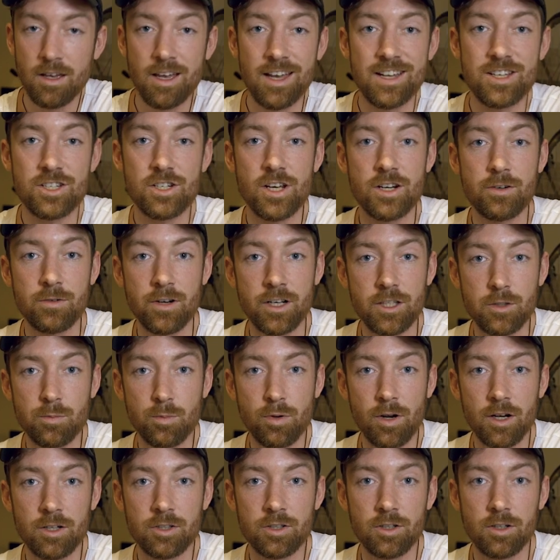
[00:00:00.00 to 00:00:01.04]
it generates
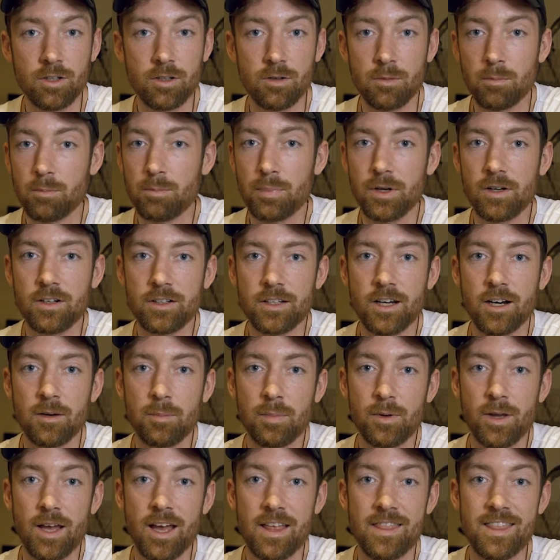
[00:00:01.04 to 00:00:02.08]
pressure
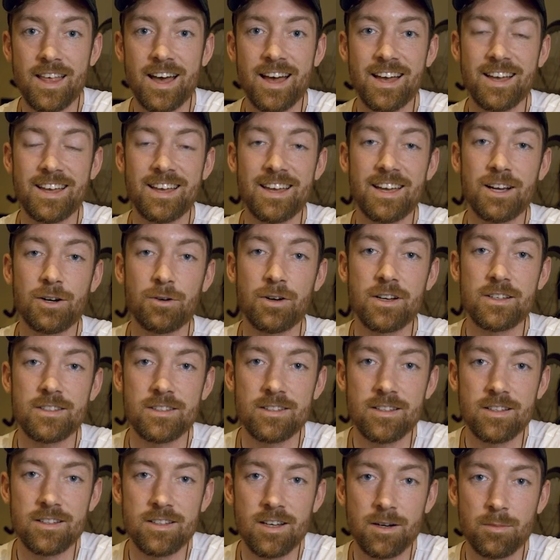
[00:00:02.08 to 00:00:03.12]
buildup and that
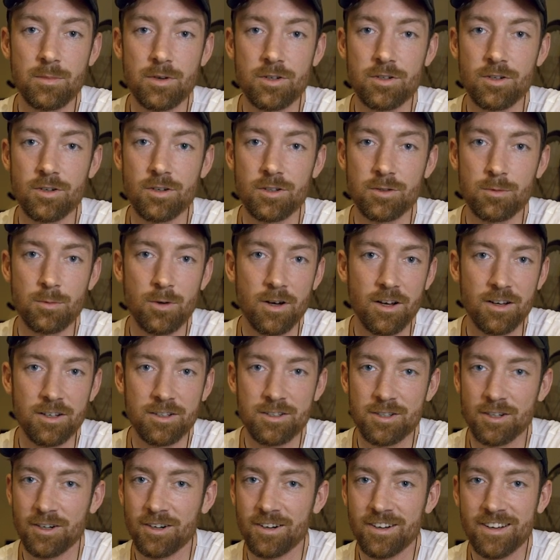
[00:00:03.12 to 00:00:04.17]
increases the temperature as well.
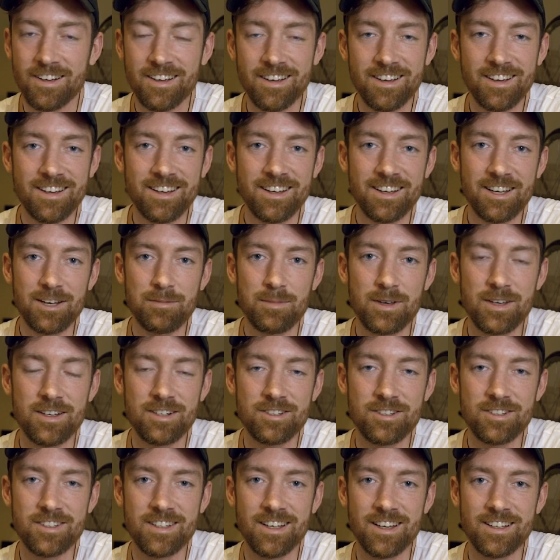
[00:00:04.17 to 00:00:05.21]
So it can be
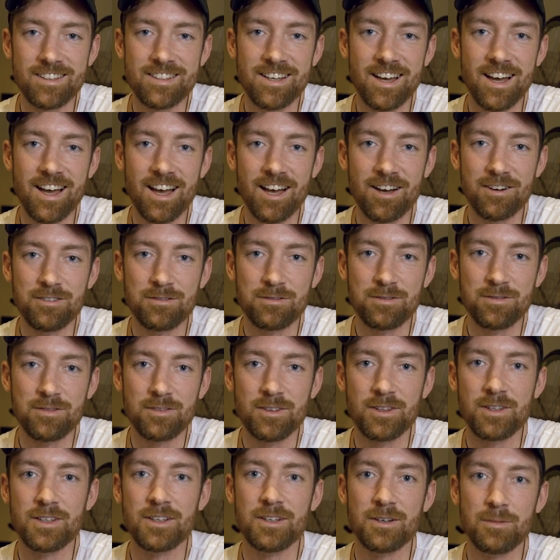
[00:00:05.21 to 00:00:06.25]
interesting to have
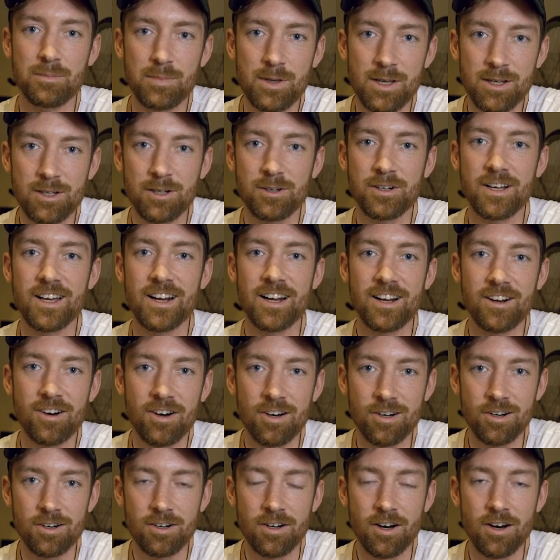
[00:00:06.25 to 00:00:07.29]
the Pico getting
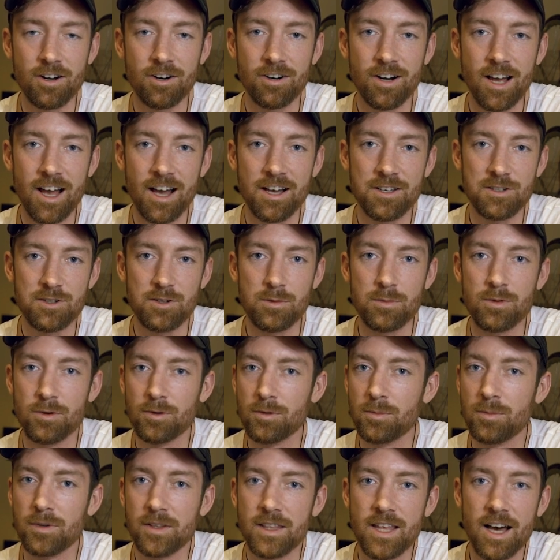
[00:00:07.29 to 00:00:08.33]
hotter and hotter as you
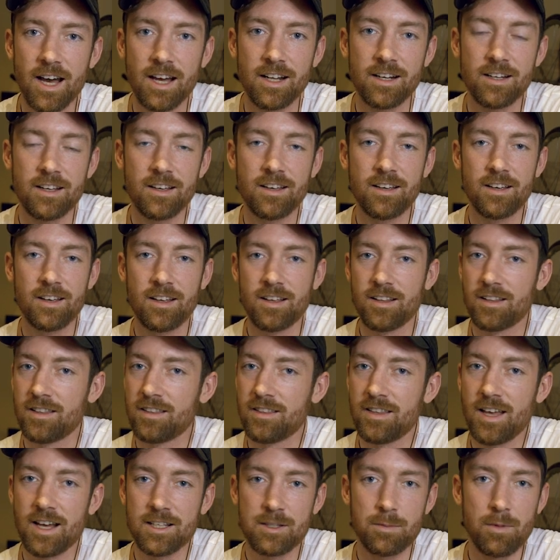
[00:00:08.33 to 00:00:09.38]
brew, but
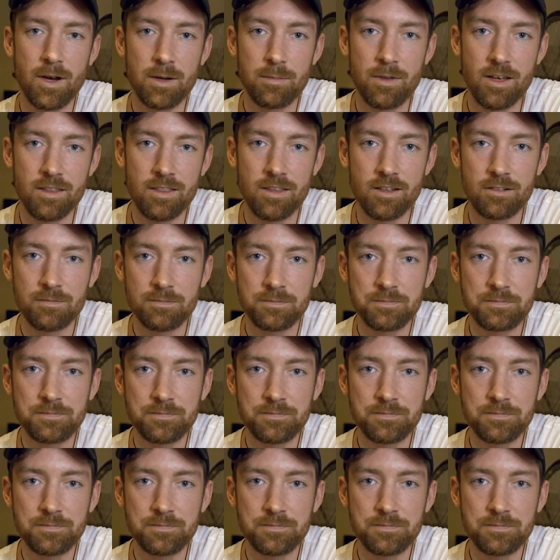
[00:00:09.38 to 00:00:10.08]
that's my method.